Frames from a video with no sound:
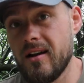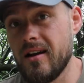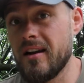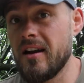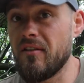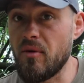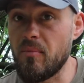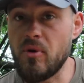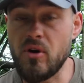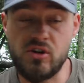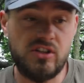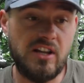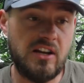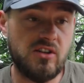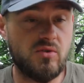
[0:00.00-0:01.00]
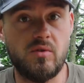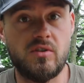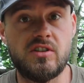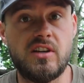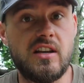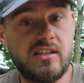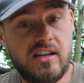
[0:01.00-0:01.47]
Another bush that sort
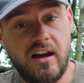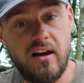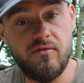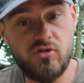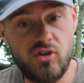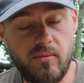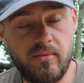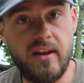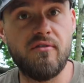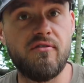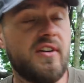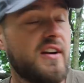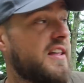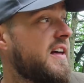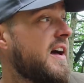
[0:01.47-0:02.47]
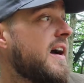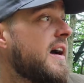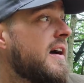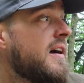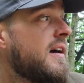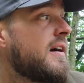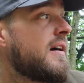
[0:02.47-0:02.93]
of sits out, I've dropped it in front of that.
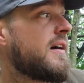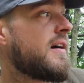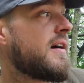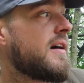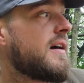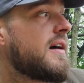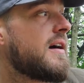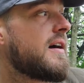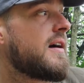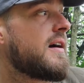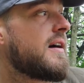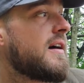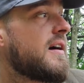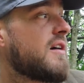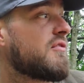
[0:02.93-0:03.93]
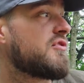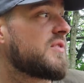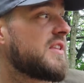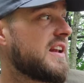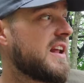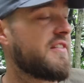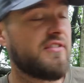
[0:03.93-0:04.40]
I've
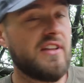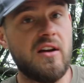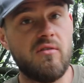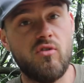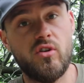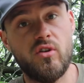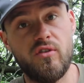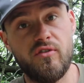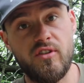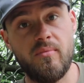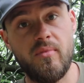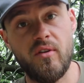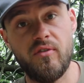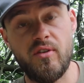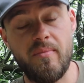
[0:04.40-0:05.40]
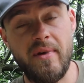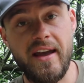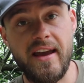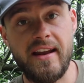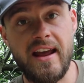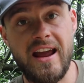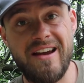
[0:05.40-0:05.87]
reeled the left hand rod off the
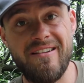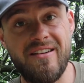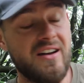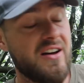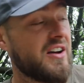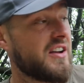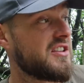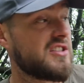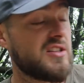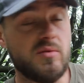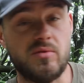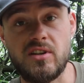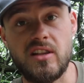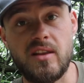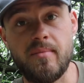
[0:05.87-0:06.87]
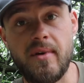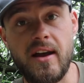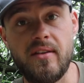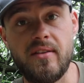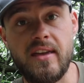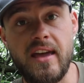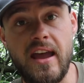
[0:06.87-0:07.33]
baited area. I can still see the
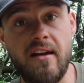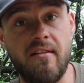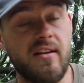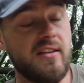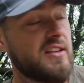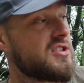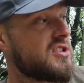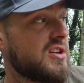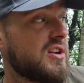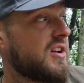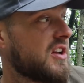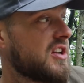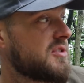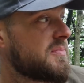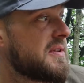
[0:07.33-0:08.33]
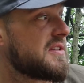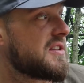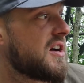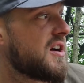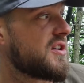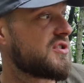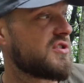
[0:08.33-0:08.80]
bait on the area. It doesn't look like it's been
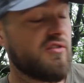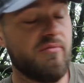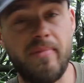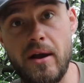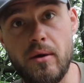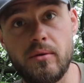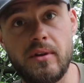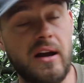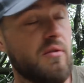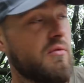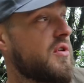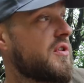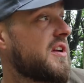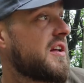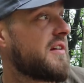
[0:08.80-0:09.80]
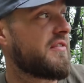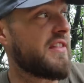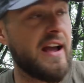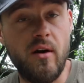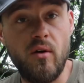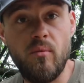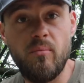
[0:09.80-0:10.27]
touched. I've bailed that rod, and I've
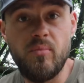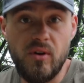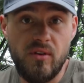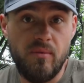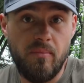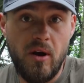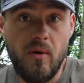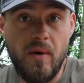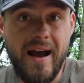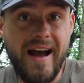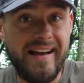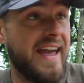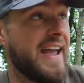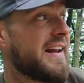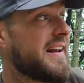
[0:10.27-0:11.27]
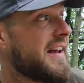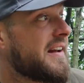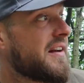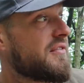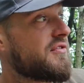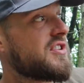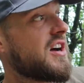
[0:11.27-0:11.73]
now put the pole out again,
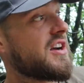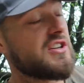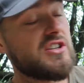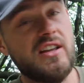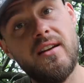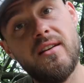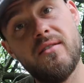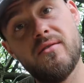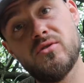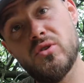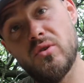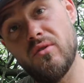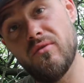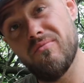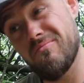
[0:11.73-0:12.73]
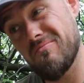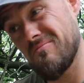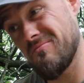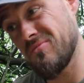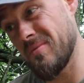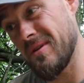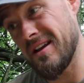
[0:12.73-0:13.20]
and I've touched it sort of
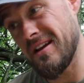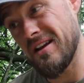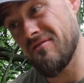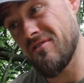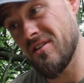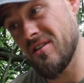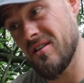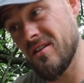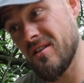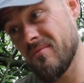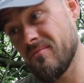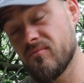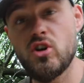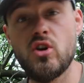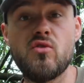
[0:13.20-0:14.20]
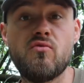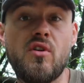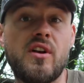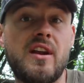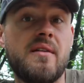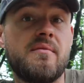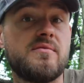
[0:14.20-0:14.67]
probably another 2
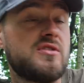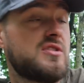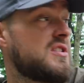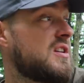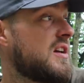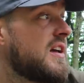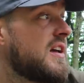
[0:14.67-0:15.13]
rod lengths